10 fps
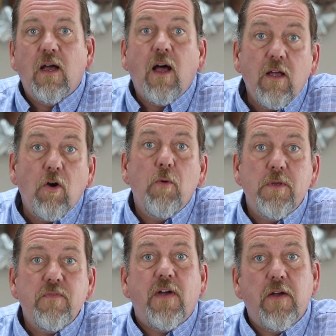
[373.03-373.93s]
I hope
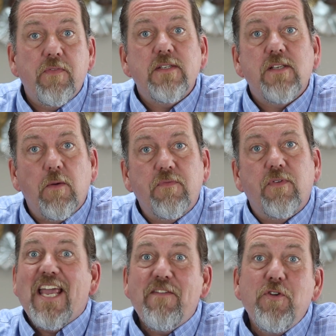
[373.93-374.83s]
you found this
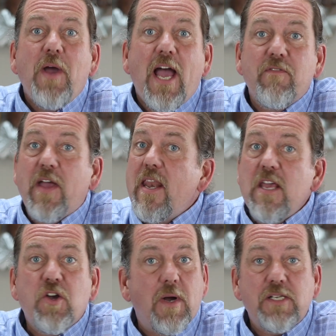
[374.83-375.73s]
helpful. If you have any
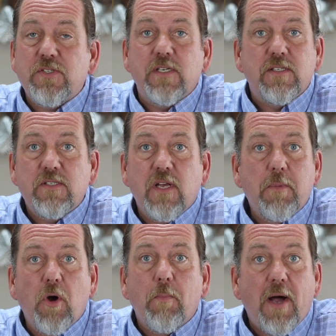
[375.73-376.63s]
questions
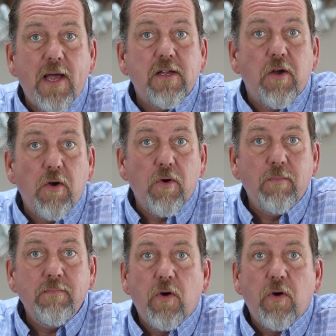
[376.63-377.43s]
about buying a home